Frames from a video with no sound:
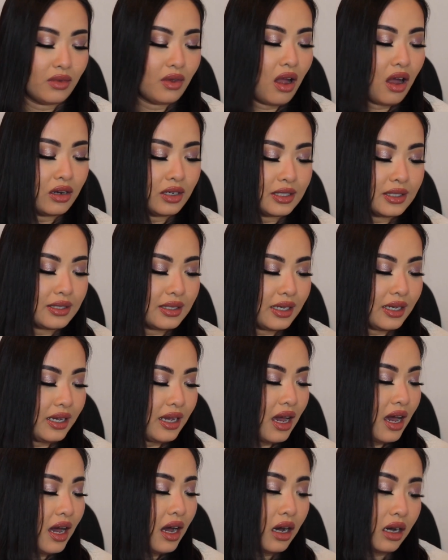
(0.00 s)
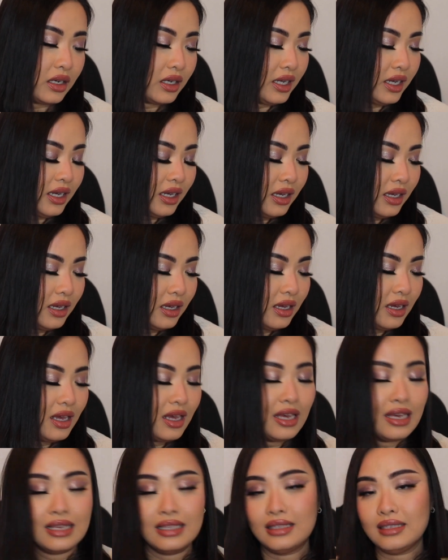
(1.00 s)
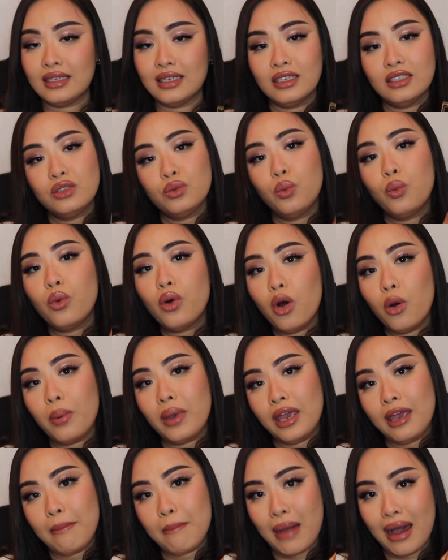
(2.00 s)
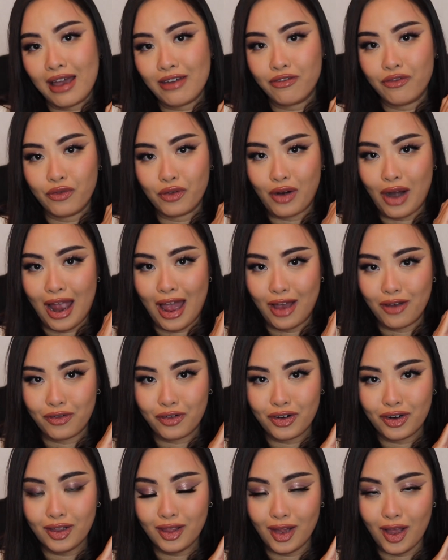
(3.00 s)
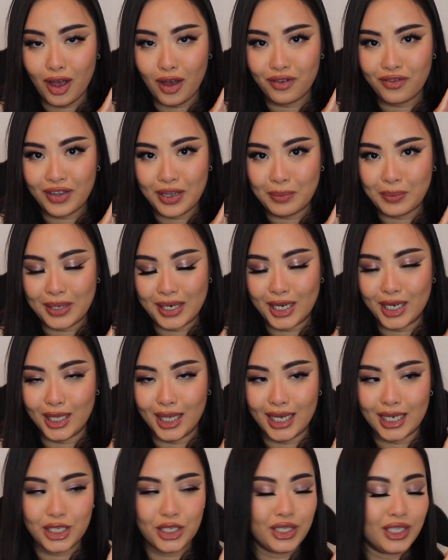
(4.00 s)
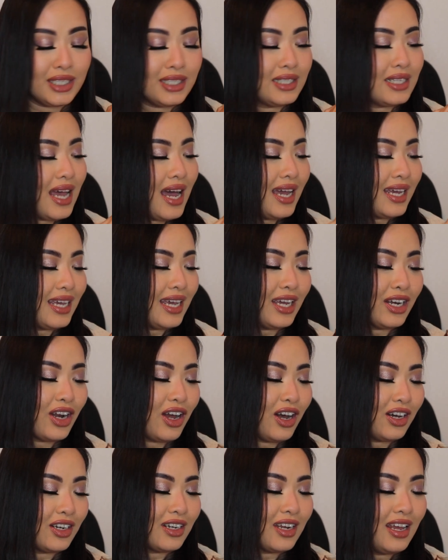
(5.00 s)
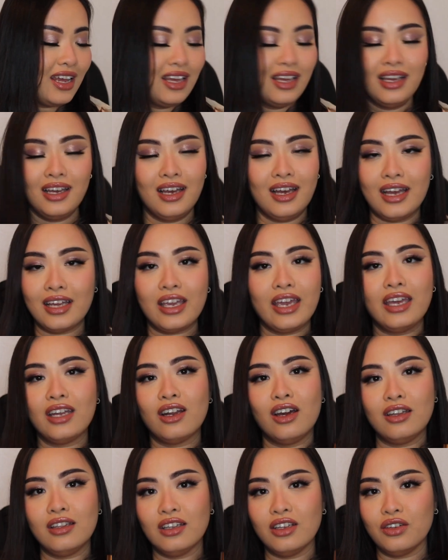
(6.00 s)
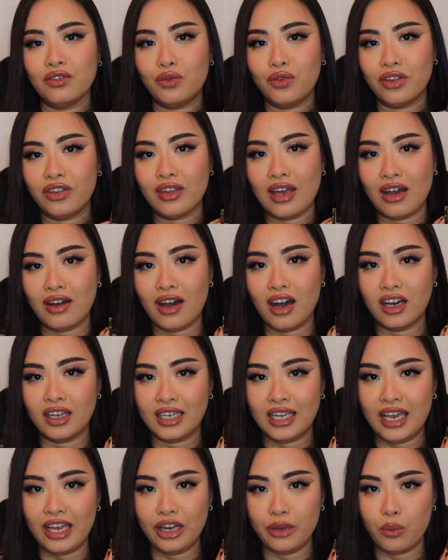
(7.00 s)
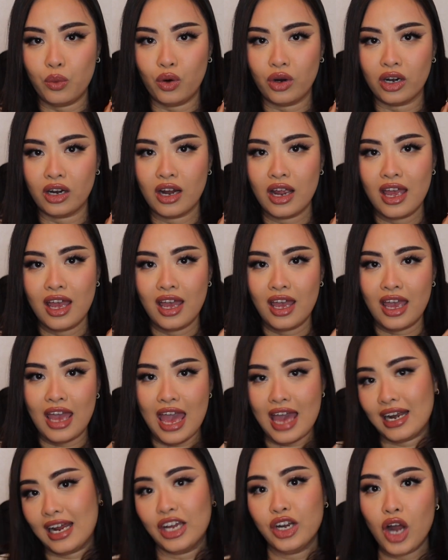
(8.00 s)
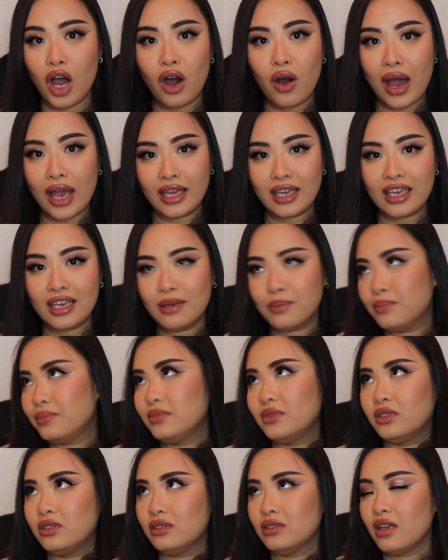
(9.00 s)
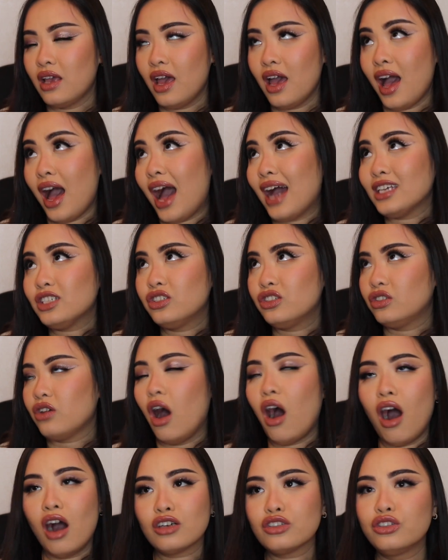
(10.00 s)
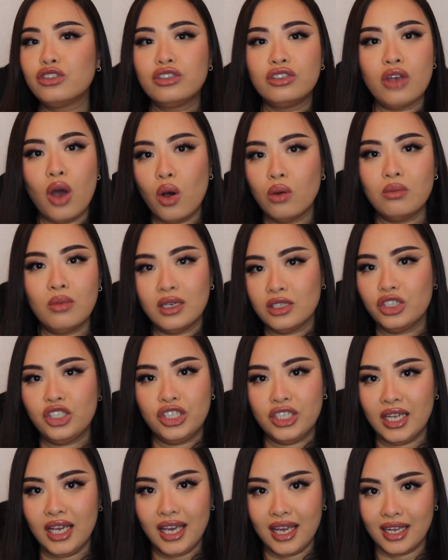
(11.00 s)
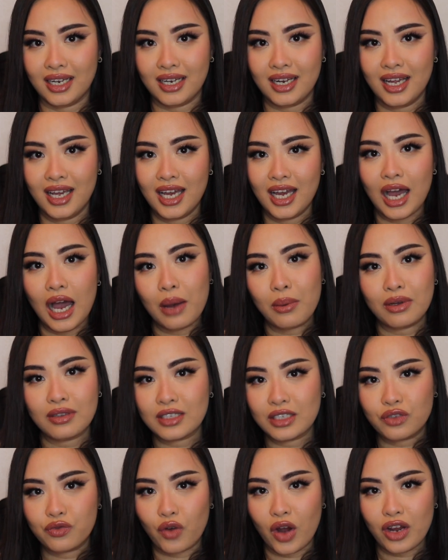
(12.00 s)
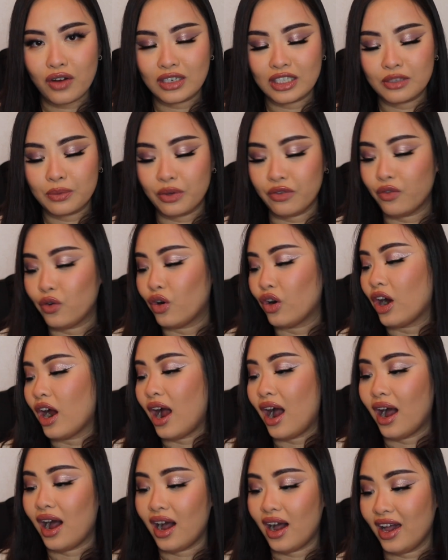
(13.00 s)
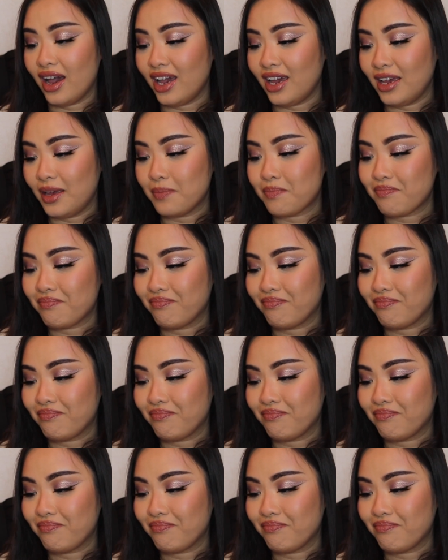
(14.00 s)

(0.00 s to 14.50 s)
honestly, Ani, this will be my forever love in my collection. I cannot live without Ani anymore. And I know I talk so much shit about this fragrance before. I